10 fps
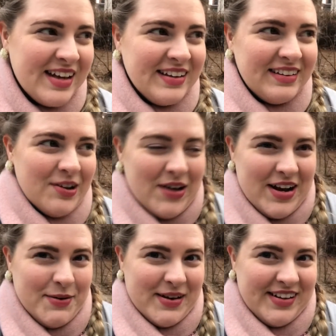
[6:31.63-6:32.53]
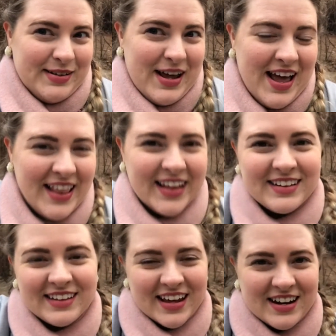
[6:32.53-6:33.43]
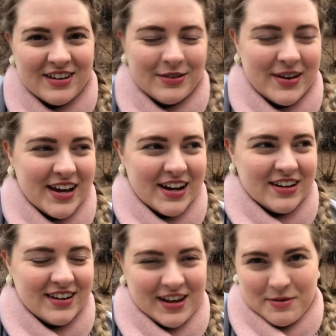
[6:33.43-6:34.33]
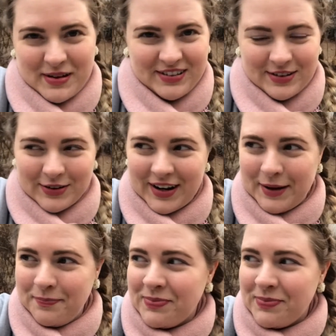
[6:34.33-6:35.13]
So anyways, let's get into it and I'll tell you my story.